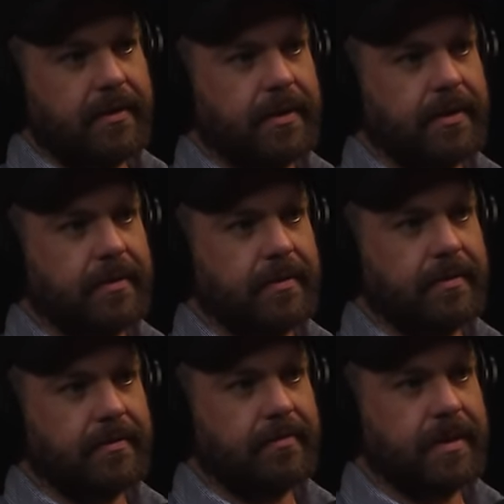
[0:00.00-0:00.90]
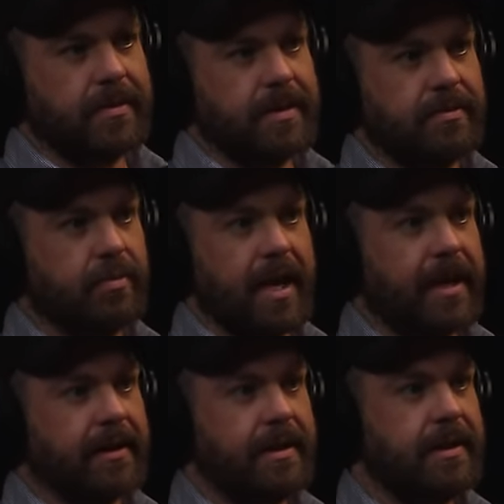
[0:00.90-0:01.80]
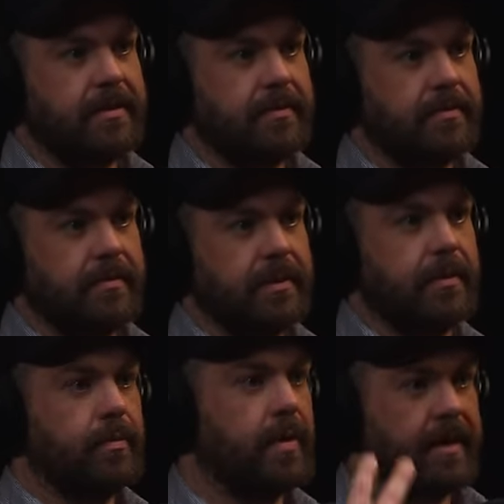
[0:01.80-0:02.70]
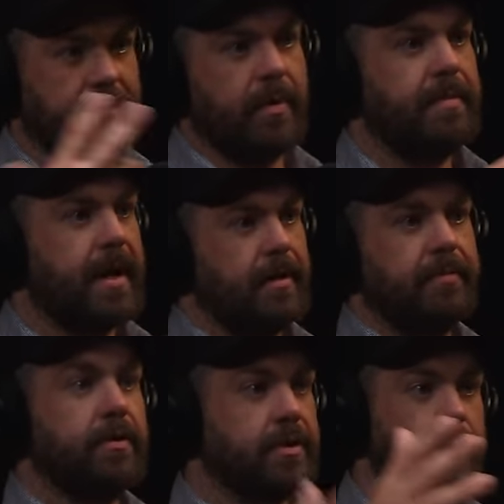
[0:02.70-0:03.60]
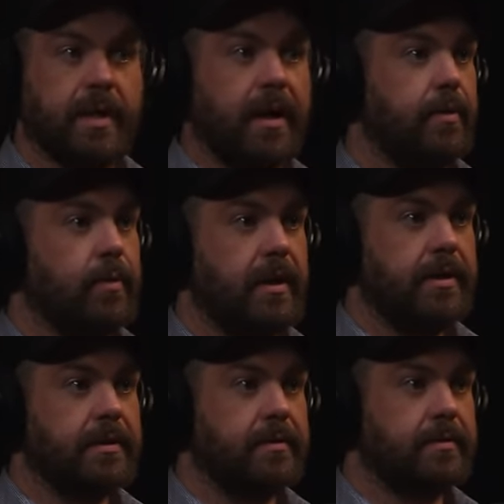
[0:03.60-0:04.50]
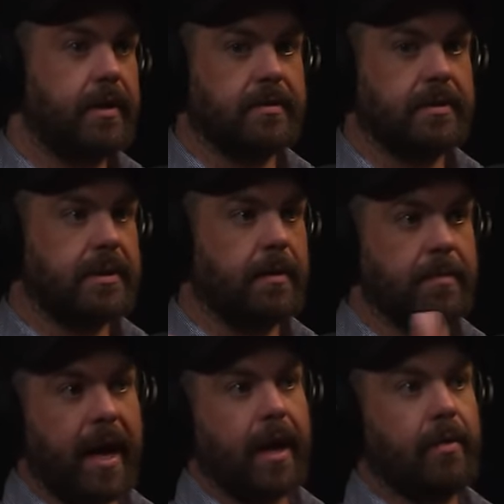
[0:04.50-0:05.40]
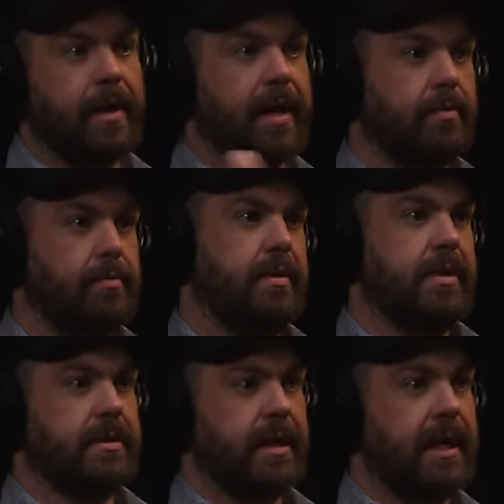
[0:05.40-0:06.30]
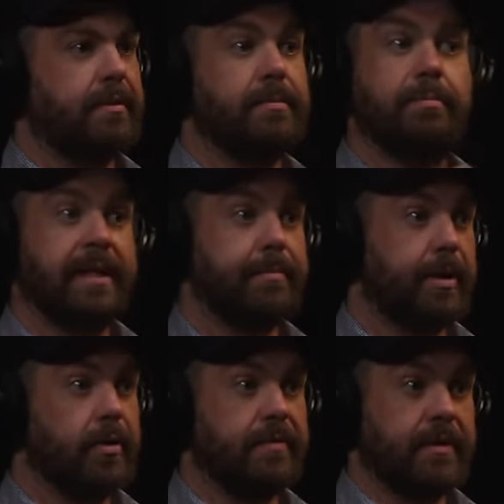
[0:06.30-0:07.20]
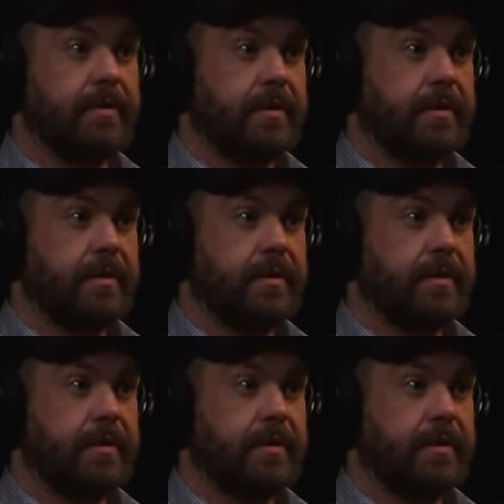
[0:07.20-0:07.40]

in a in this reality and you know whatever we're made of goes to another one and and somehow that is allowed to blip over